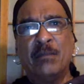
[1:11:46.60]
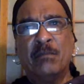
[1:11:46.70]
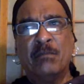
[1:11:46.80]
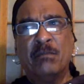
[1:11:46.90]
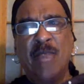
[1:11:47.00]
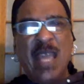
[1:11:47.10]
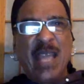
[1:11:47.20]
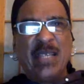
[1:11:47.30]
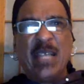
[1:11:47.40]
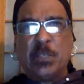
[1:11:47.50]
They had
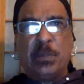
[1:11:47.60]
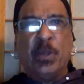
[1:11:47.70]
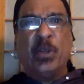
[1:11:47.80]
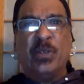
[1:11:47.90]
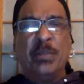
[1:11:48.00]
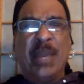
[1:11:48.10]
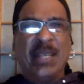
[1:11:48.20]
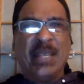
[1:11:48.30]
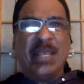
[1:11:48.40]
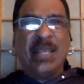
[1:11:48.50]
that spirit of
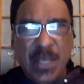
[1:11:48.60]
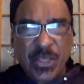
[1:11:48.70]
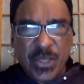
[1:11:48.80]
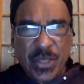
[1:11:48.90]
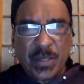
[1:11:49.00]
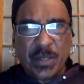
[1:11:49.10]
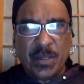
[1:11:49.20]
emancipation.